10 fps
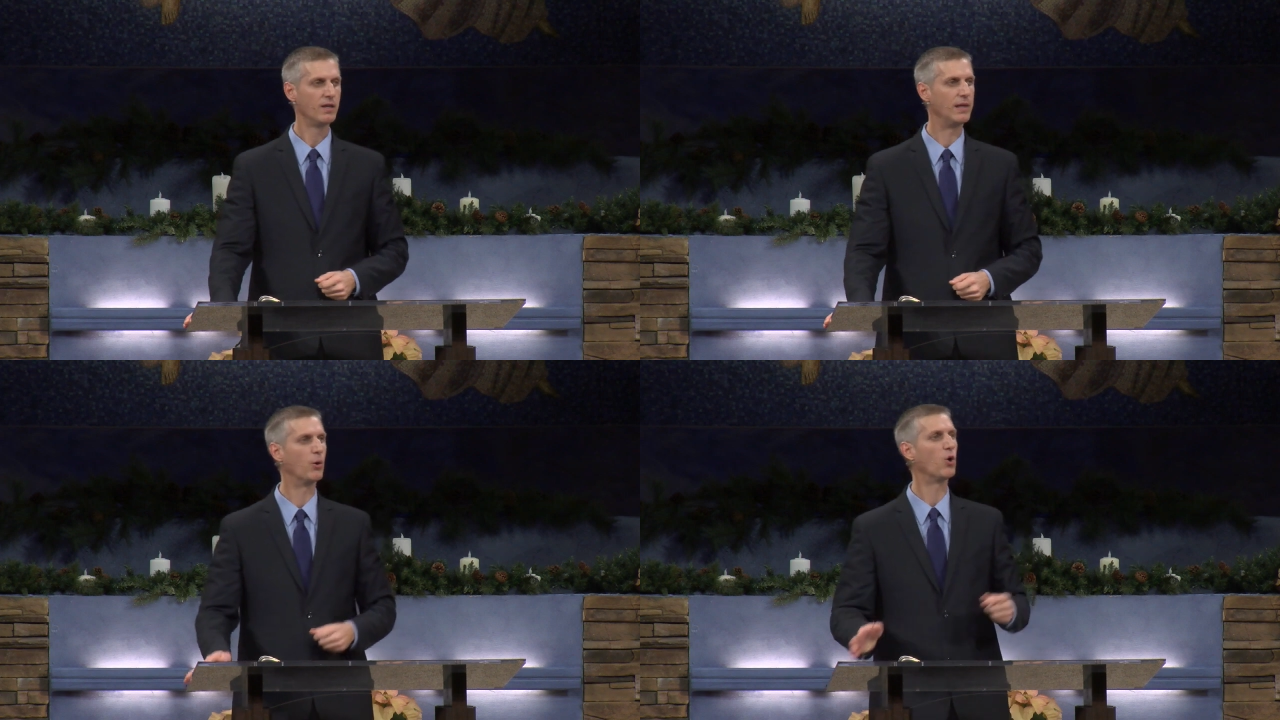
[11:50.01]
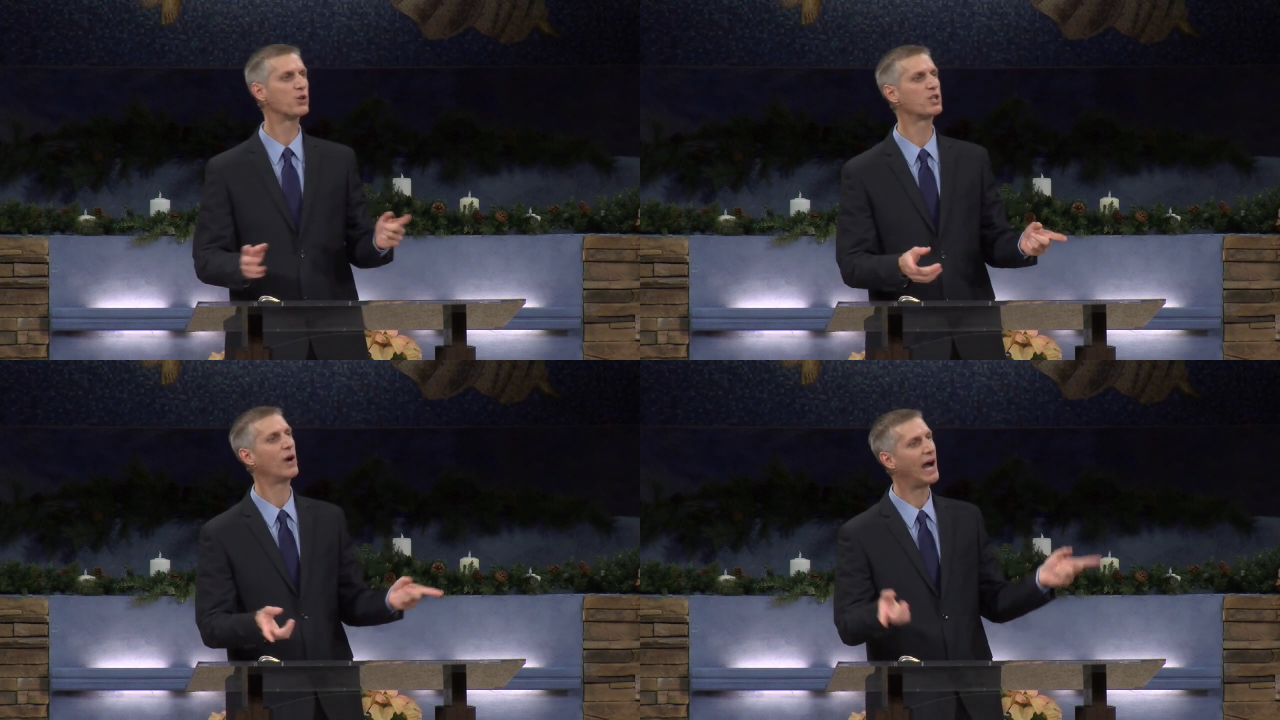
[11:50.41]
There were
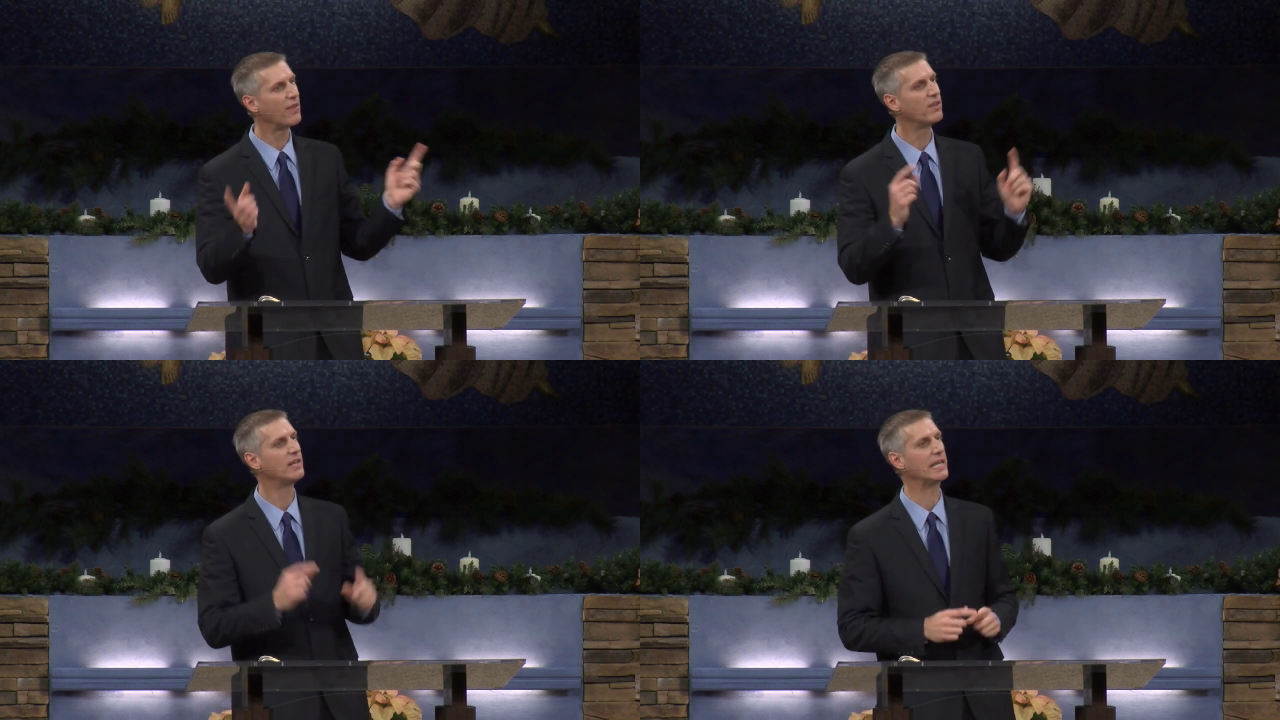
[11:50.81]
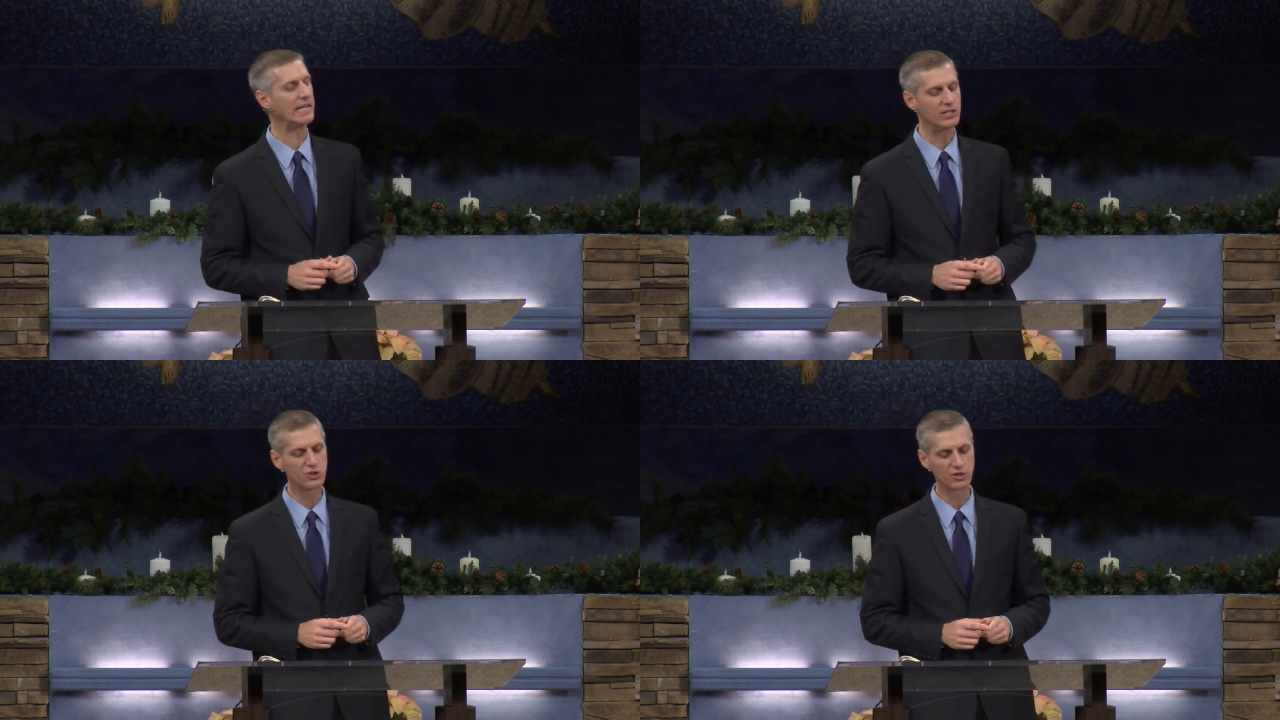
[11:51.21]
also other
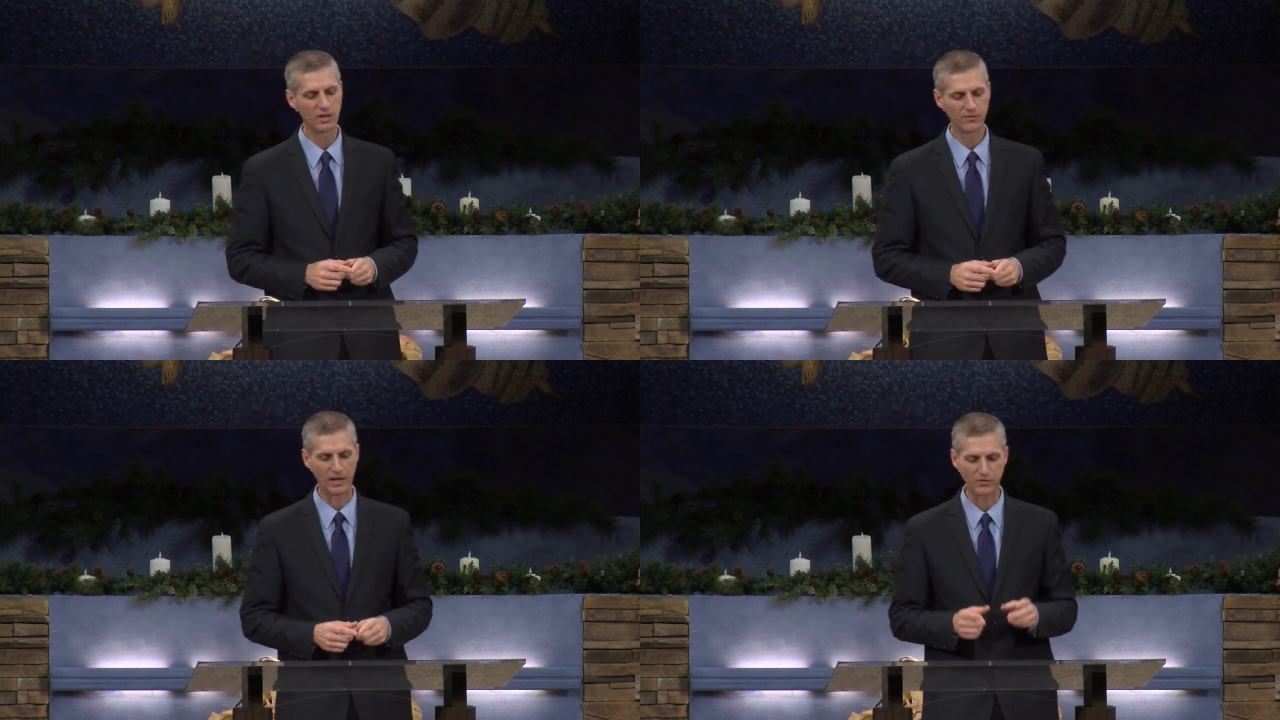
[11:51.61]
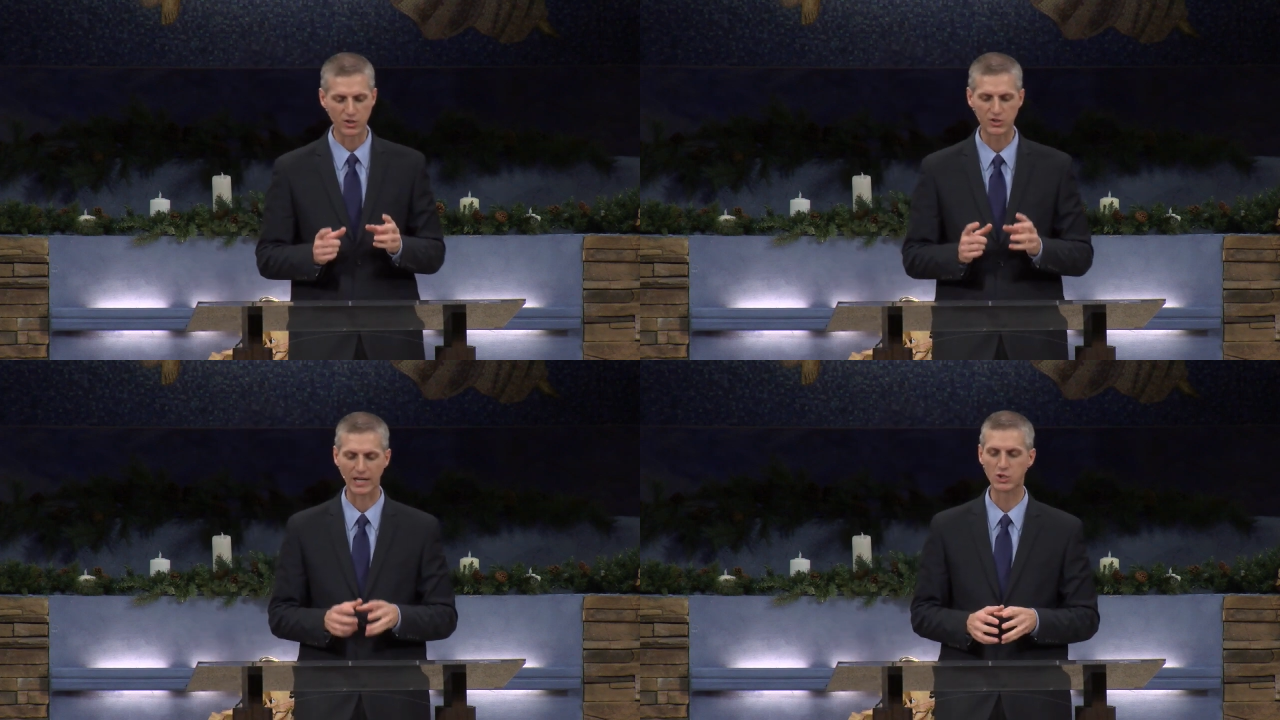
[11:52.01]
needs that the
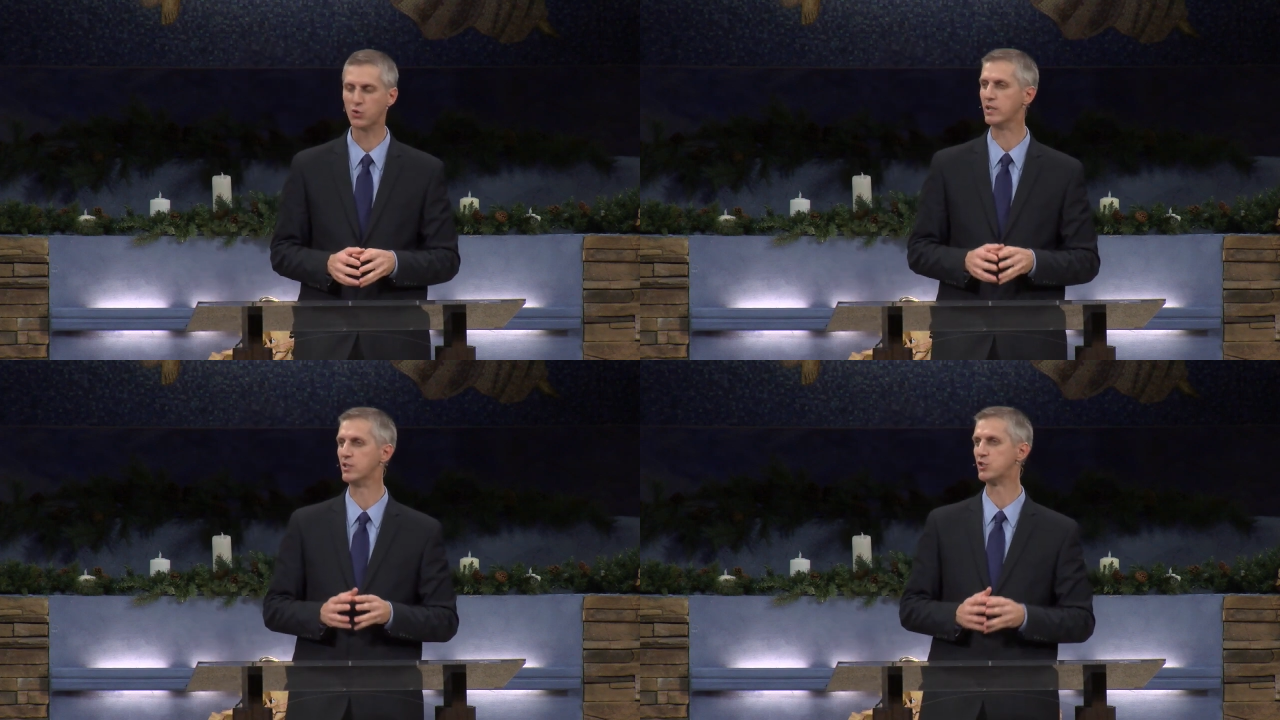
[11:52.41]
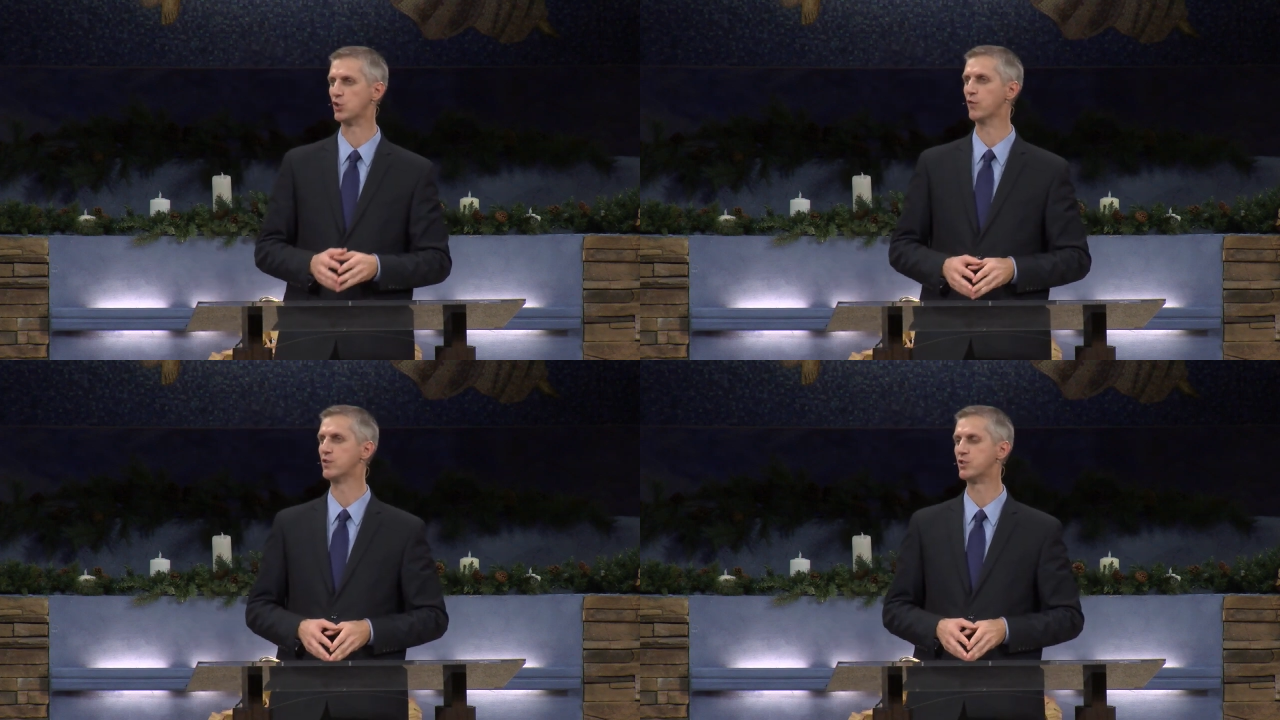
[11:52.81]
sanctuary and the
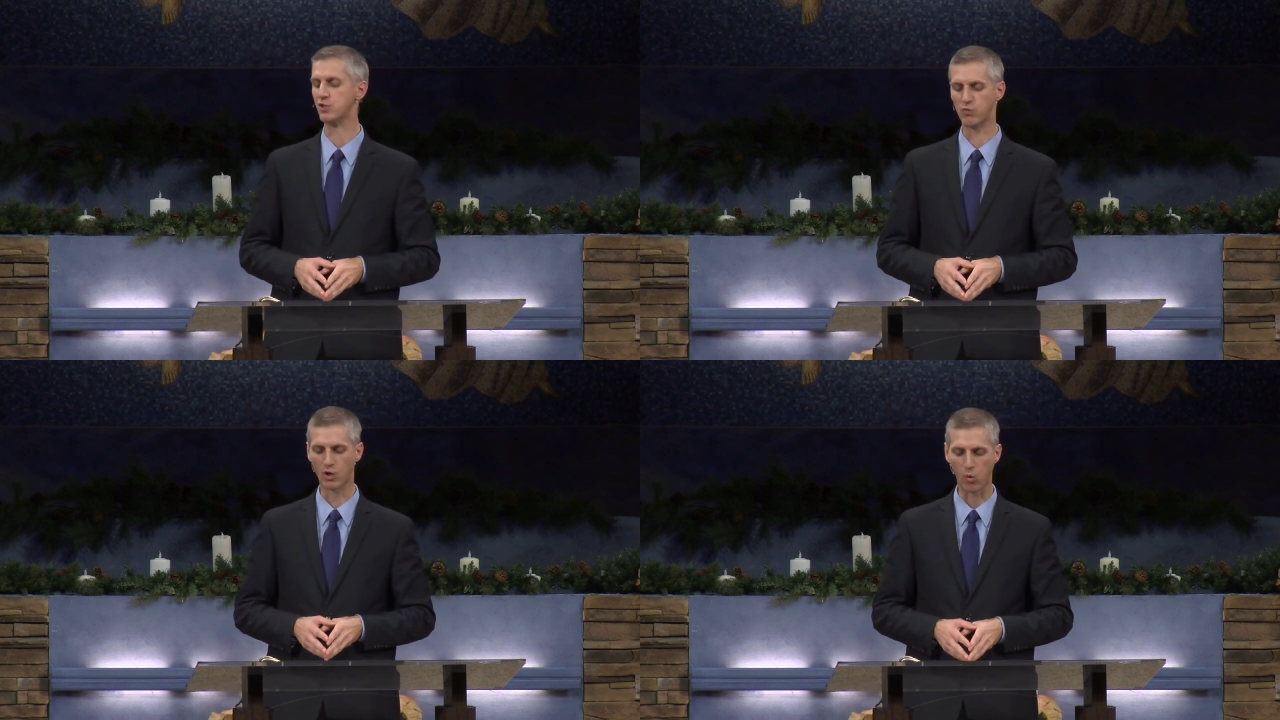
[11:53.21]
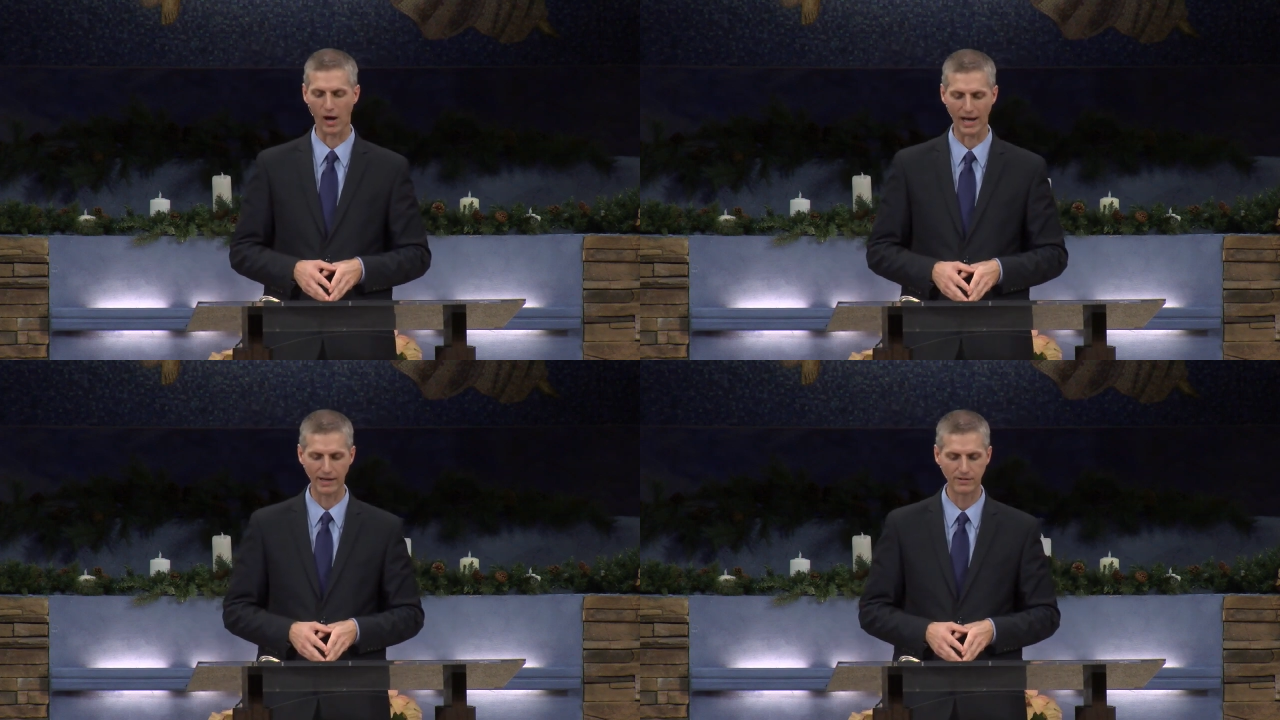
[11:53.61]
services
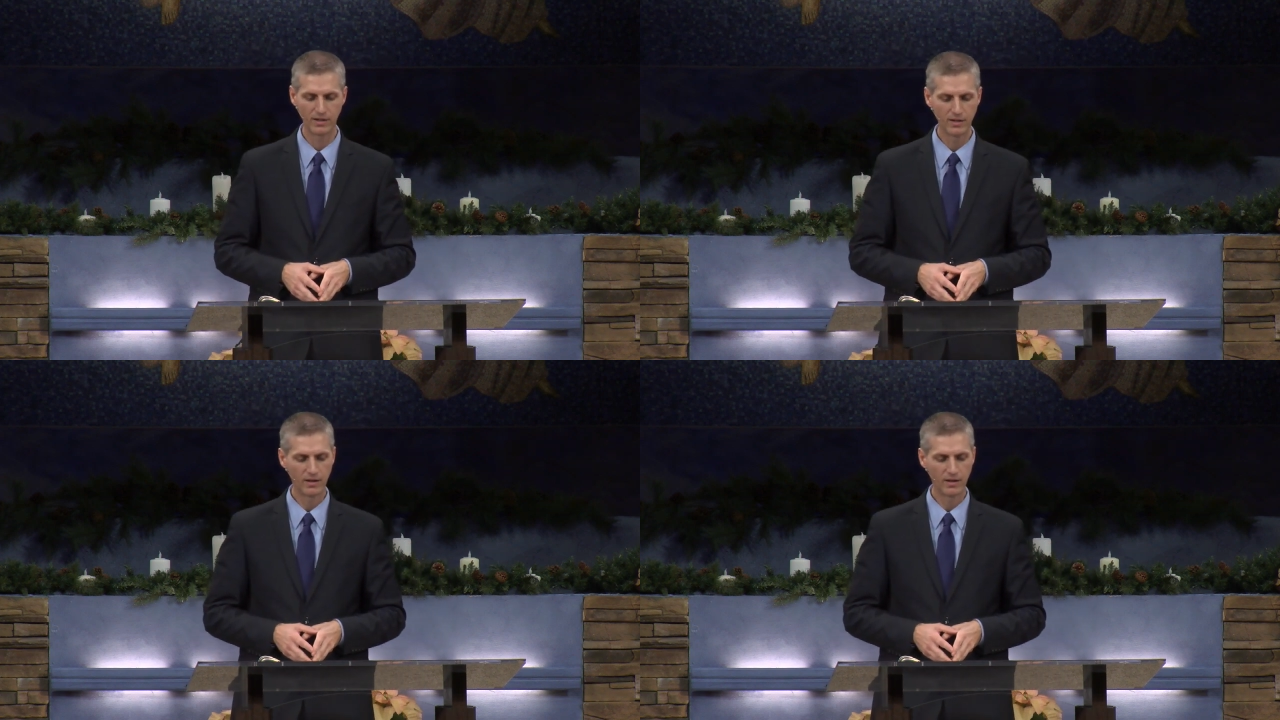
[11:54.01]
required